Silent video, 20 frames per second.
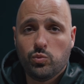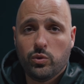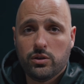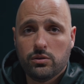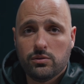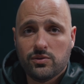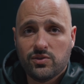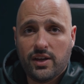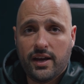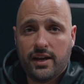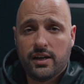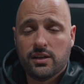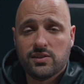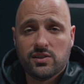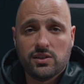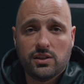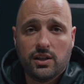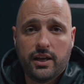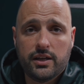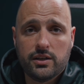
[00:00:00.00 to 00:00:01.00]
wheels
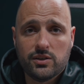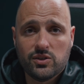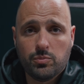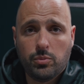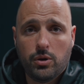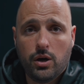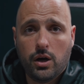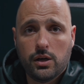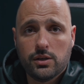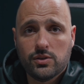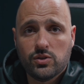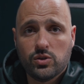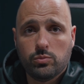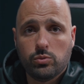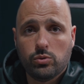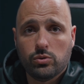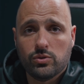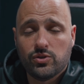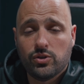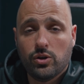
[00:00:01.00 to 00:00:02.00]
as light as
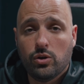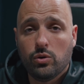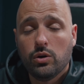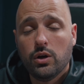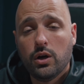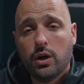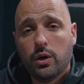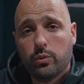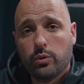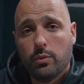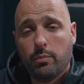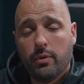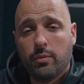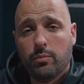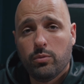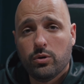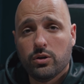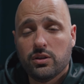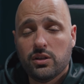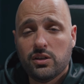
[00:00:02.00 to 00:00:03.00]
possible. So
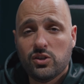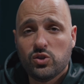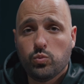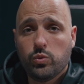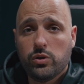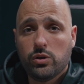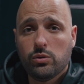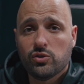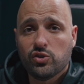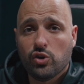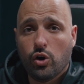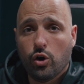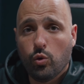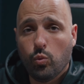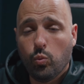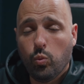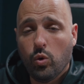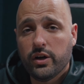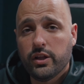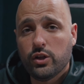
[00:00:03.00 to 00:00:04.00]
remember, these wheels are
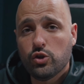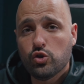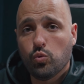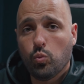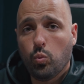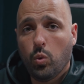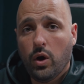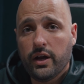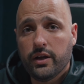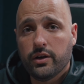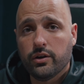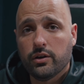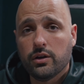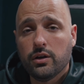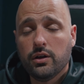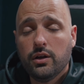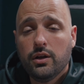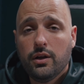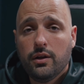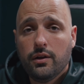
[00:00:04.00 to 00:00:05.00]
1 inch
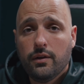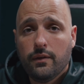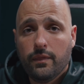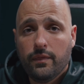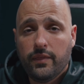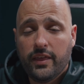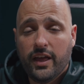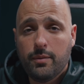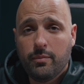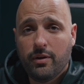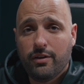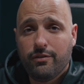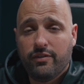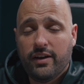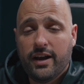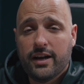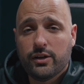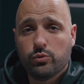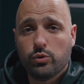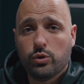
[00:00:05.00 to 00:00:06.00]
wider than my
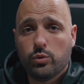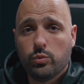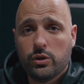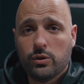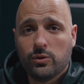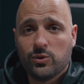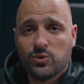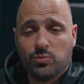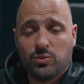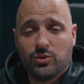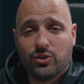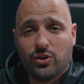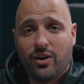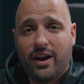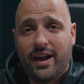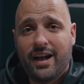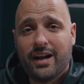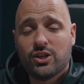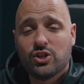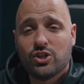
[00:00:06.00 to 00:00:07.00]
factory wheels, but they're
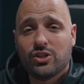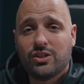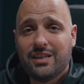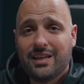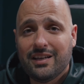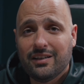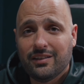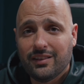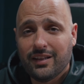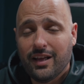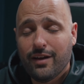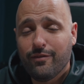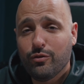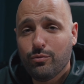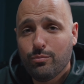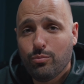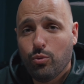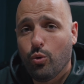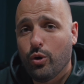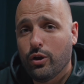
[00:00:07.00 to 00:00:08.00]
actually
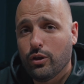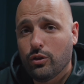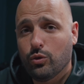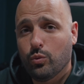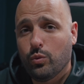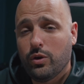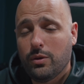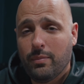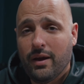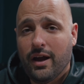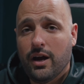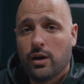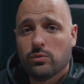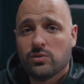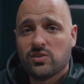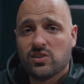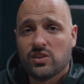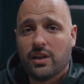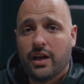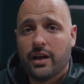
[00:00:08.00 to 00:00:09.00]
11.3
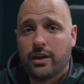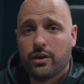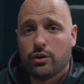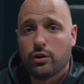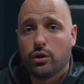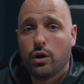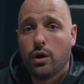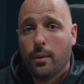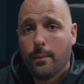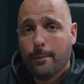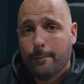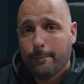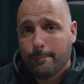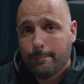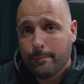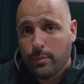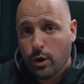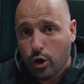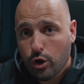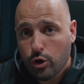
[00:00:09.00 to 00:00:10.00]
pounds lighter
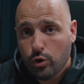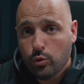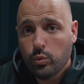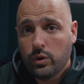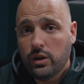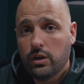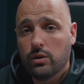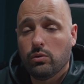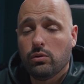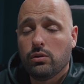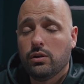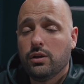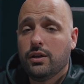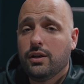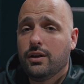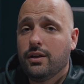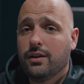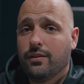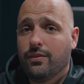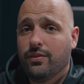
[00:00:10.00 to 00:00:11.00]
per wheel.
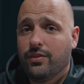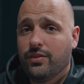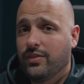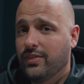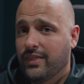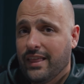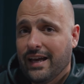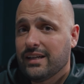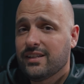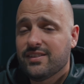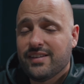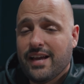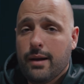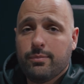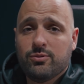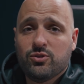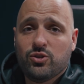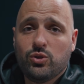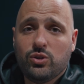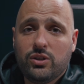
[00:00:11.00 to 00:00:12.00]
That is
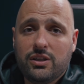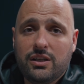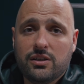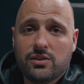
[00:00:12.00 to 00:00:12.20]
absolutely